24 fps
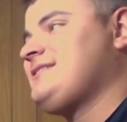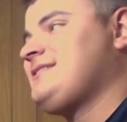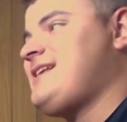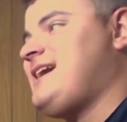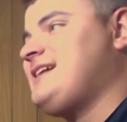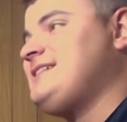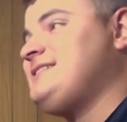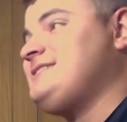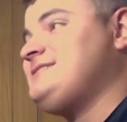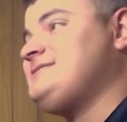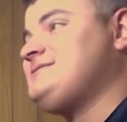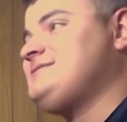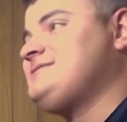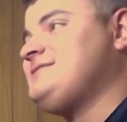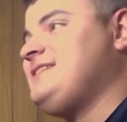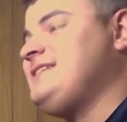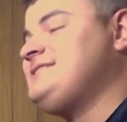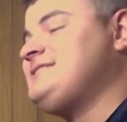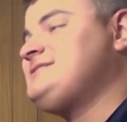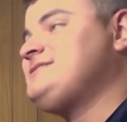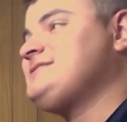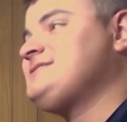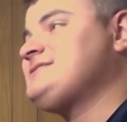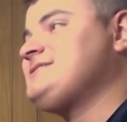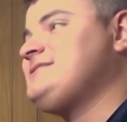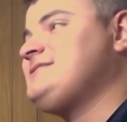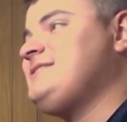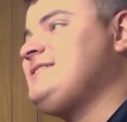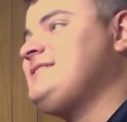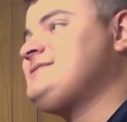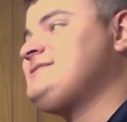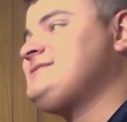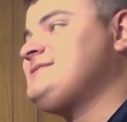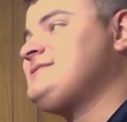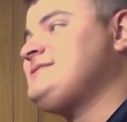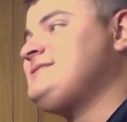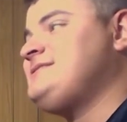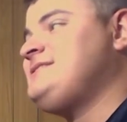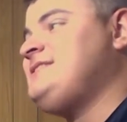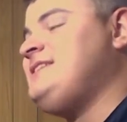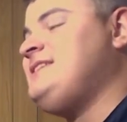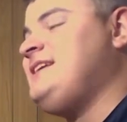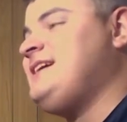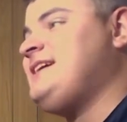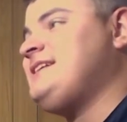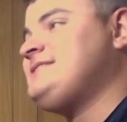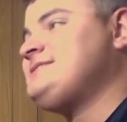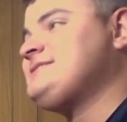And
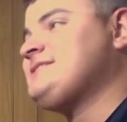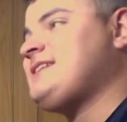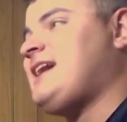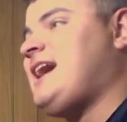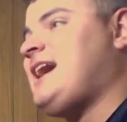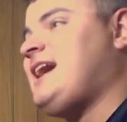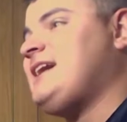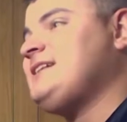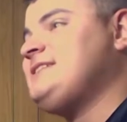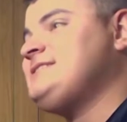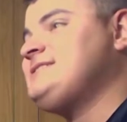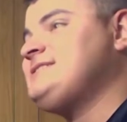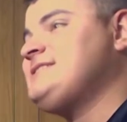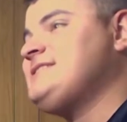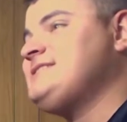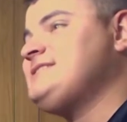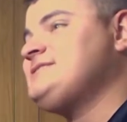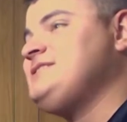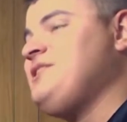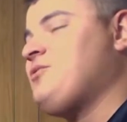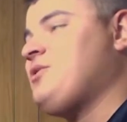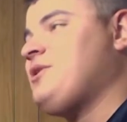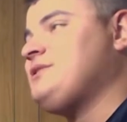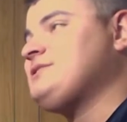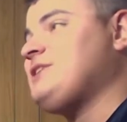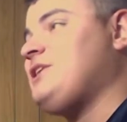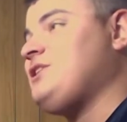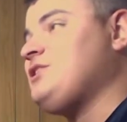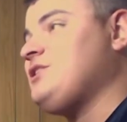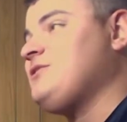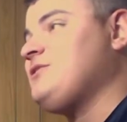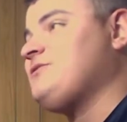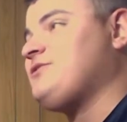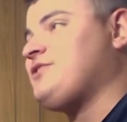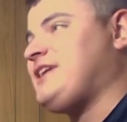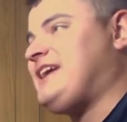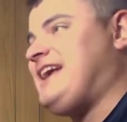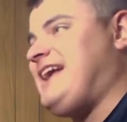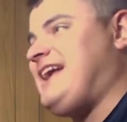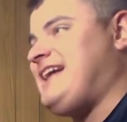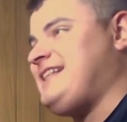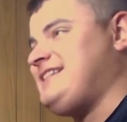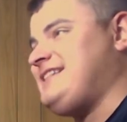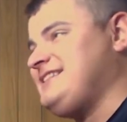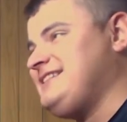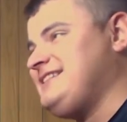it's Todd. It's Disney World all over again.